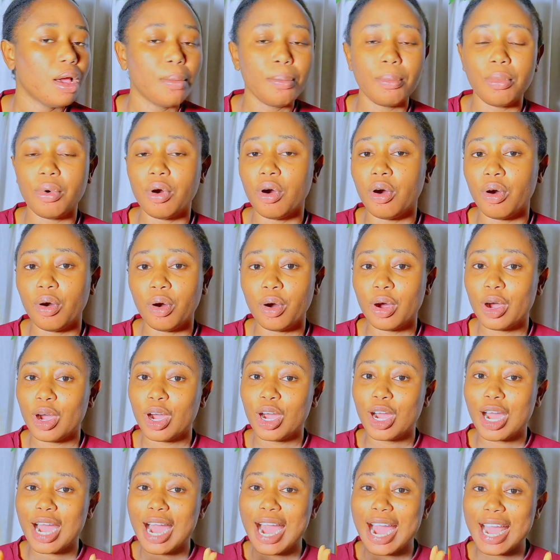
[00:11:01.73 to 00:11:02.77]
But
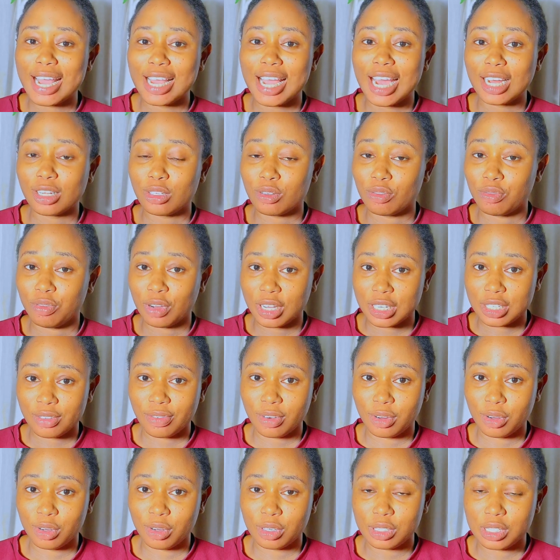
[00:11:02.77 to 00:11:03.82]
I had to fast
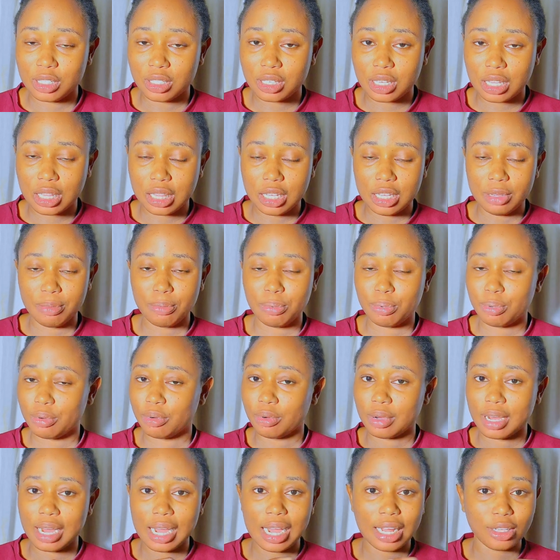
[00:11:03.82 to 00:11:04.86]
forward this clip.
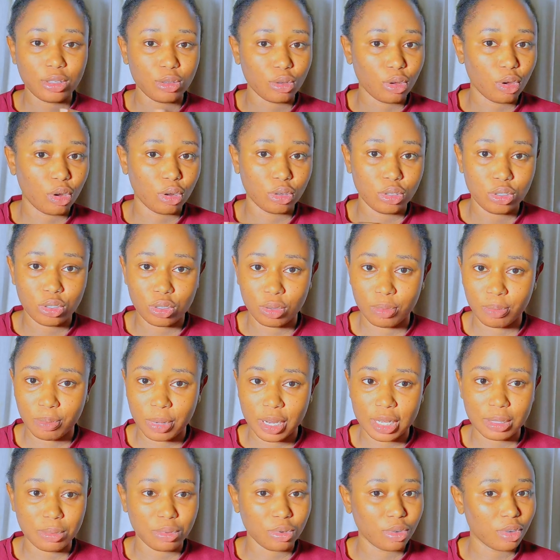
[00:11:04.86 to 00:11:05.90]
I had to cut some
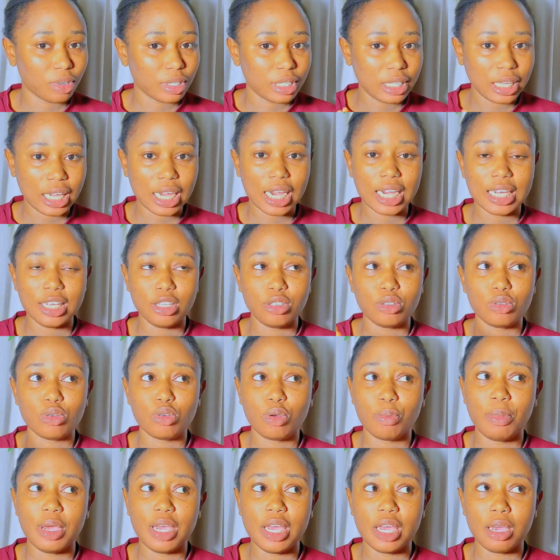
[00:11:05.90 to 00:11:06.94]
parts because here, it
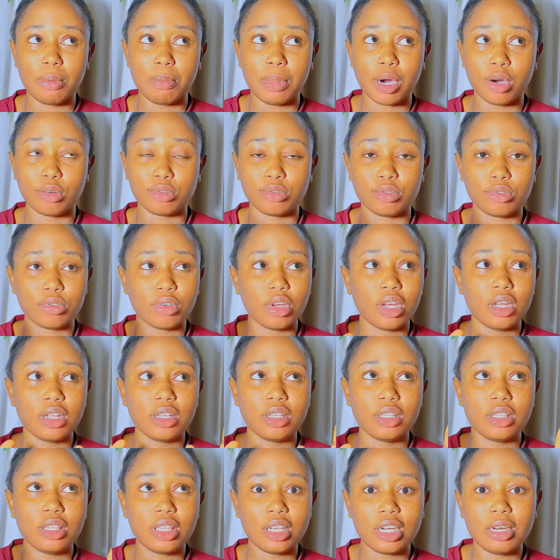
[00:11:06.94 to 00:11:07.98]
took me about
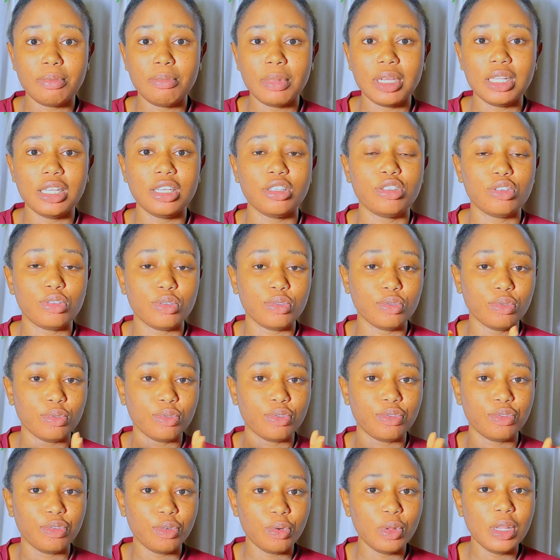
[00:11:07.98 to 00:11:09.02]
3 minutes to
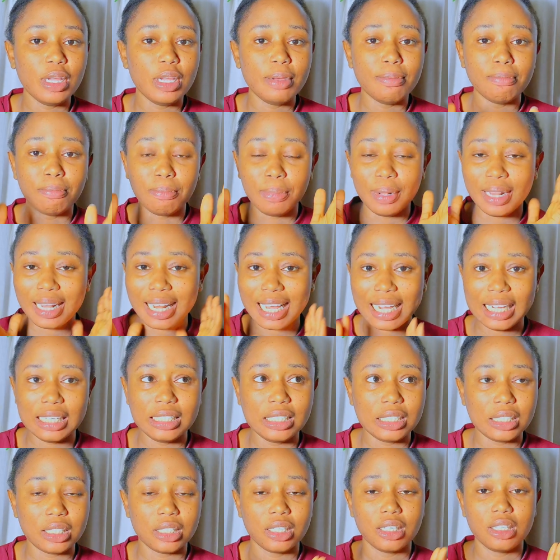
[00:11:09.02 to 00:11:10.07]
fully
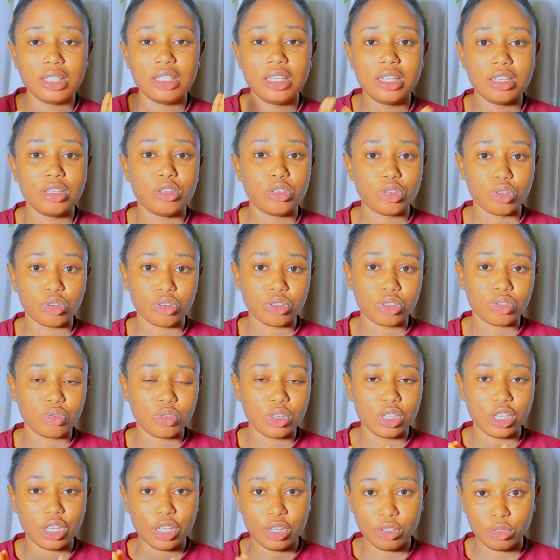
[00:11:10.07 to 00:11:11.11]
blend this
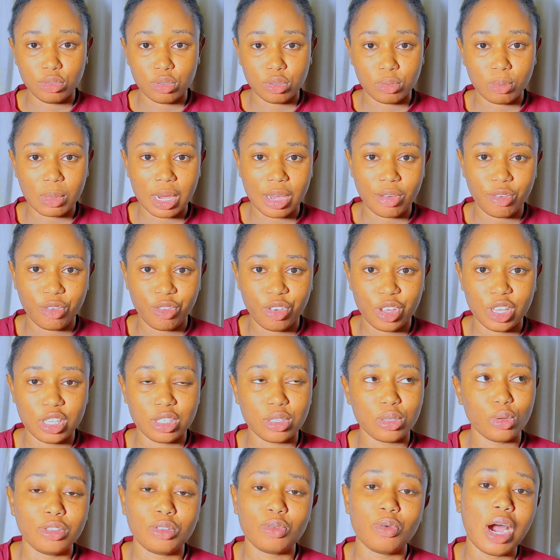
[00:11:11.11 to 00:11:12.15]
sunscreen into my face.
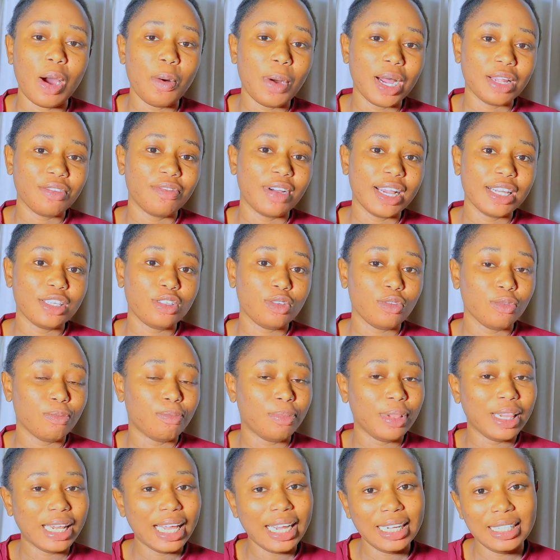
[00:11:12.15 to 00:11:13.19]
So I would advise you
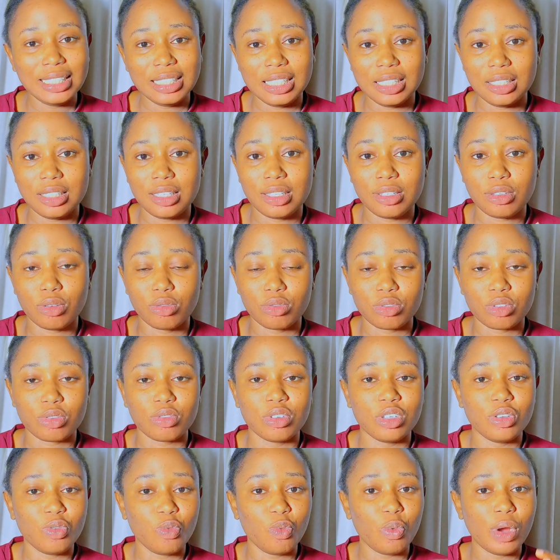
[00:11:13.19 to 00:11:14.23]
blend this
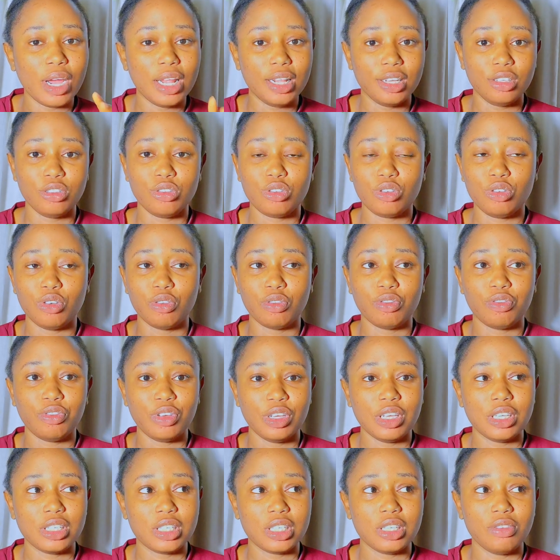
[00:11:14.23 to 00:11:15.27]
sunscreen well into your
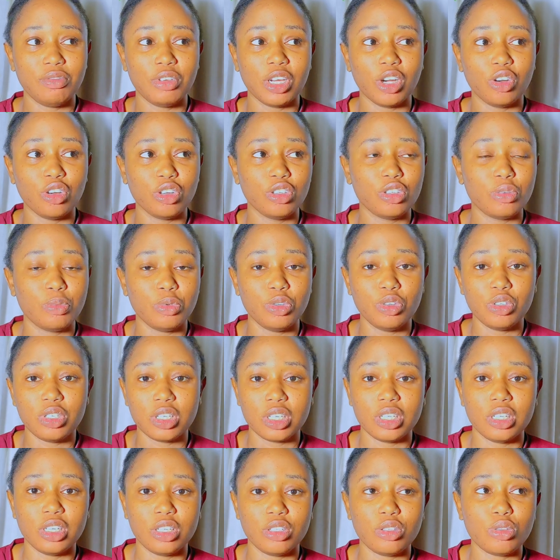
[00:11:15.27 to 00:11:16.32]
face if you are going to be
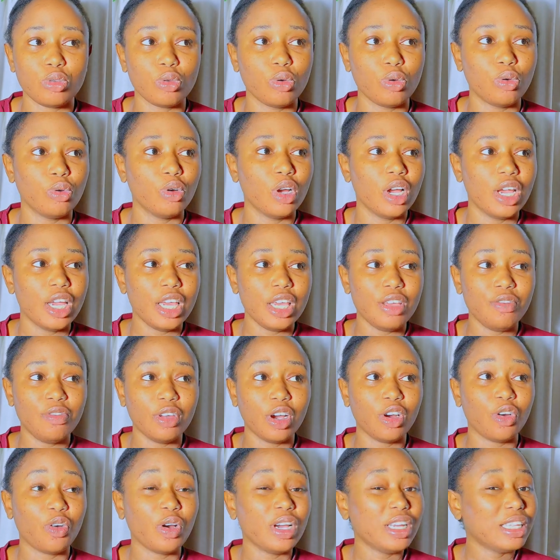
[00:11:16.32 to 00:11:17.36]
using it. So if you
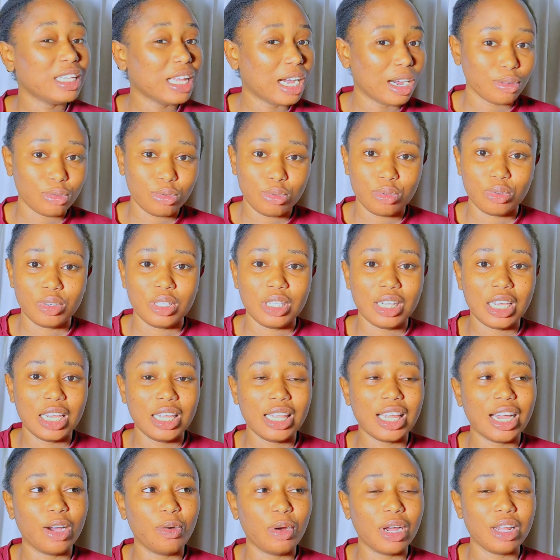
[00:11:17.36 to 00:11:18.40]
are going out,
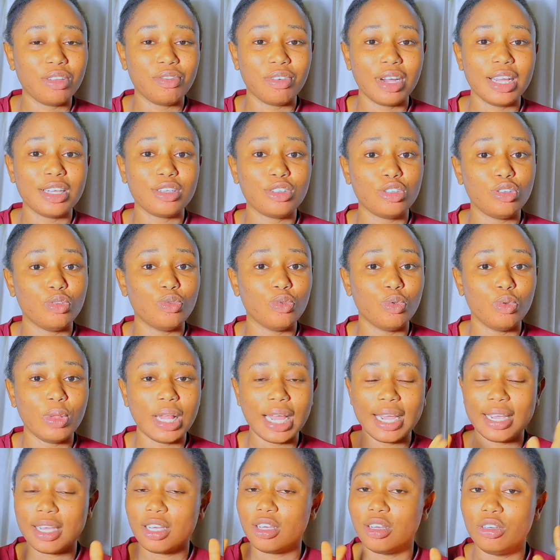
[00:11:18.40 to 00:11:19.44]
then I would advise you
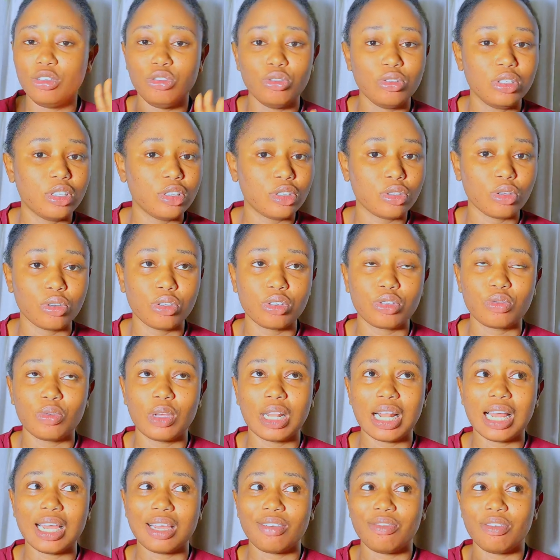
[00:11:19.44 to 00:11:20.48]
like use the
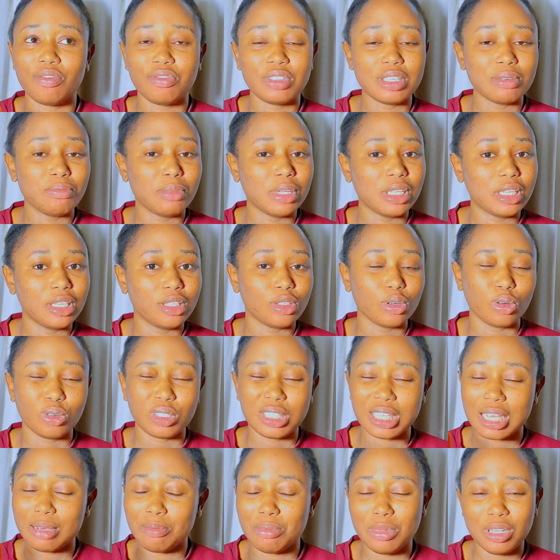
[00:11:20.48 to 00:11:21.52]
sunscreen like 15 minutes or
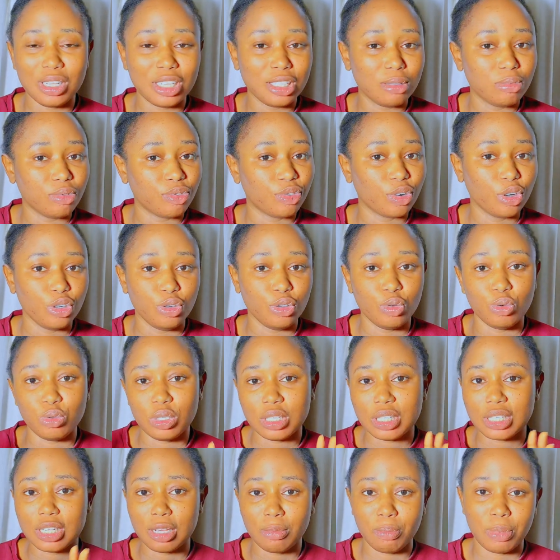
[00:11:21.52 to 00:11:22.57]
10 minutes before you
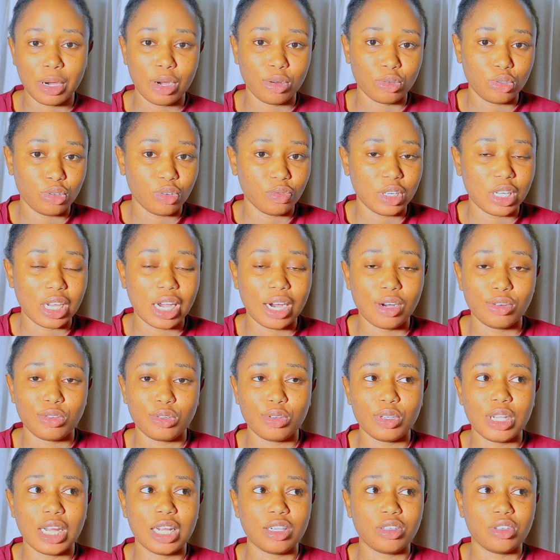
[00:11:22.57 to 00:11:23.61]
step out of the house
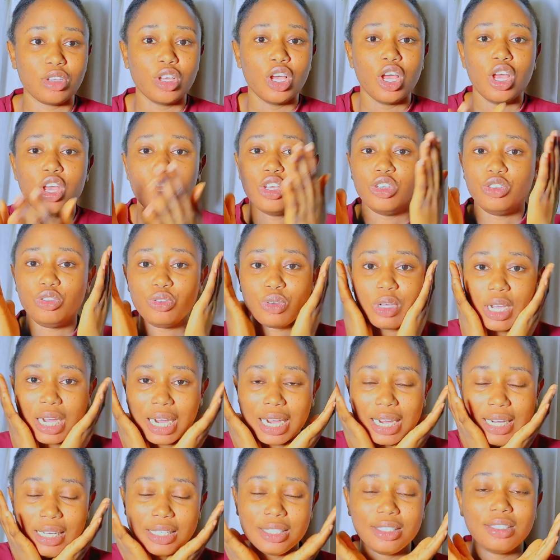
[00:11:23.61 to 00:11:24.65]
so that you
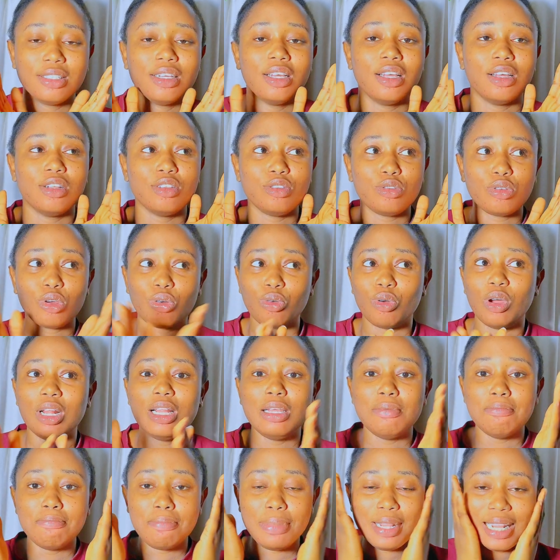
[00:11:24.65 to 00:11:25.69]
can
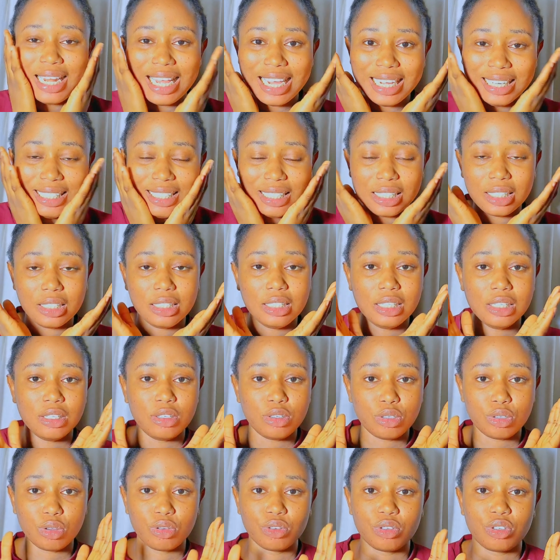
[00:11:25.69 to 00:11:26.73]
thoroughly blend the
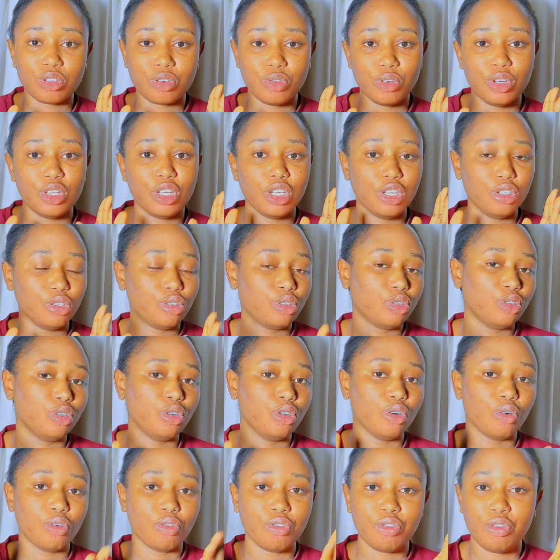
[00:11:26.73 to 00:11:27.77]
sunscreen into
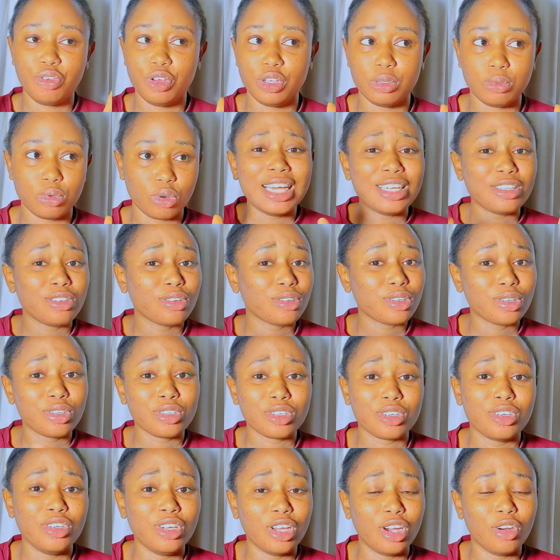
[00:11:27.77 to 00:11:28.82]
your face. There's no
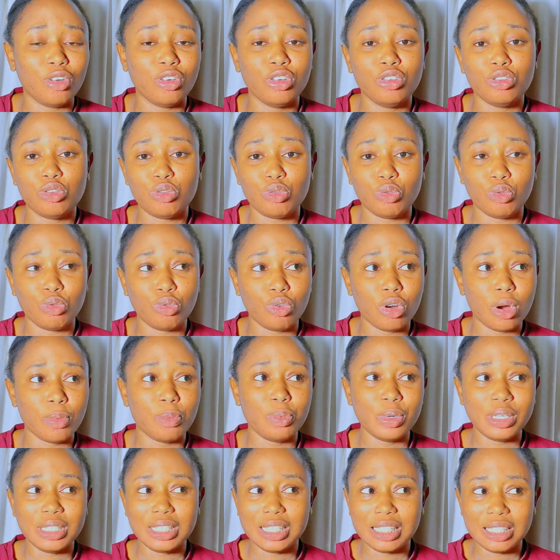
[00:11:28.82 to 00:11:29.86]
sunscreen you are going to rub
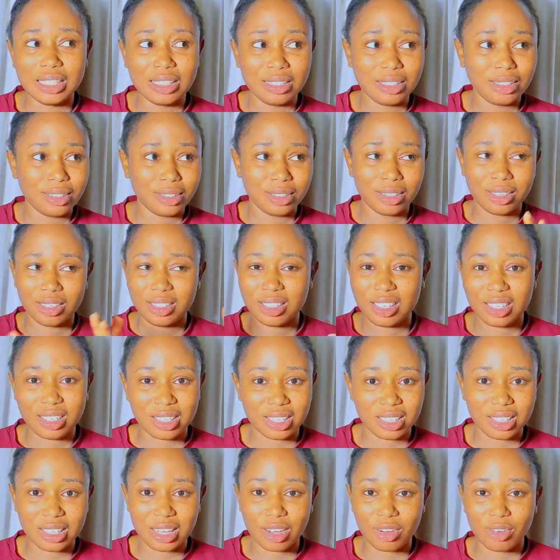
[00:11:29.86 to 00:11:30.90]
within 60
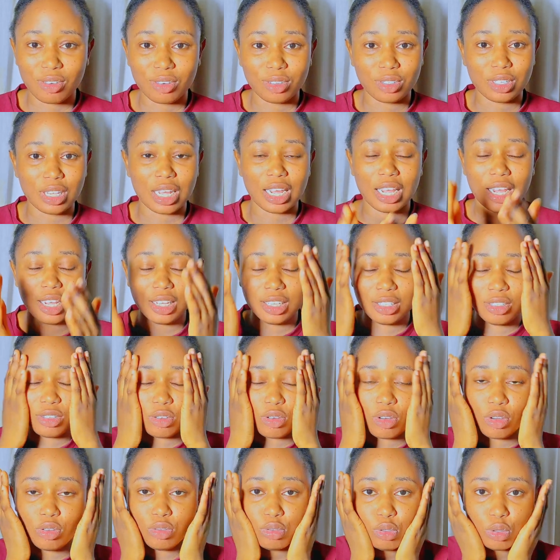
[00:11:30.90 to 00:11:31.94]
seconds that it's
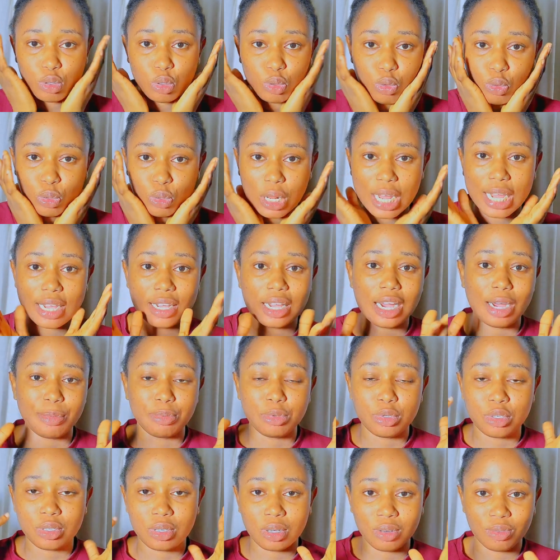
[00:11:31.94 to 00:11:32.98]
going to like
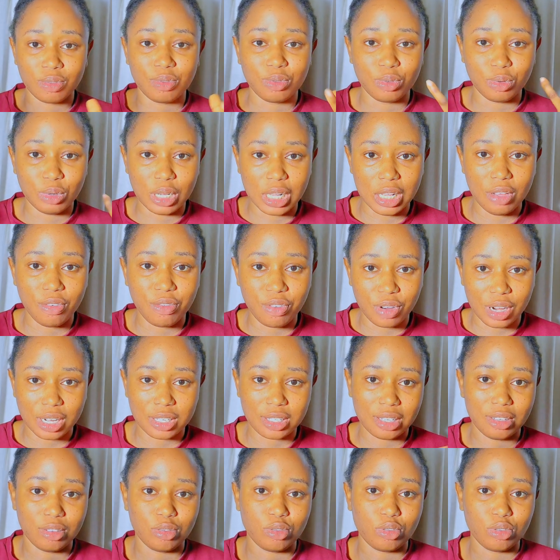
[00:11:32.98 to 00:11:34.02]
absorb really fast
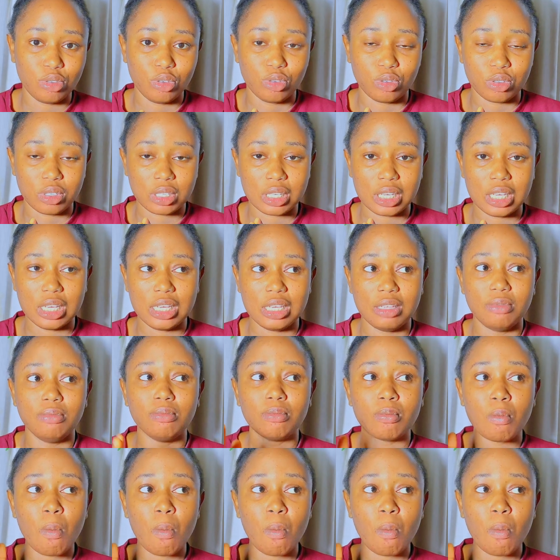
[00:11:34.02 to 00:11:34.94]
into your skin.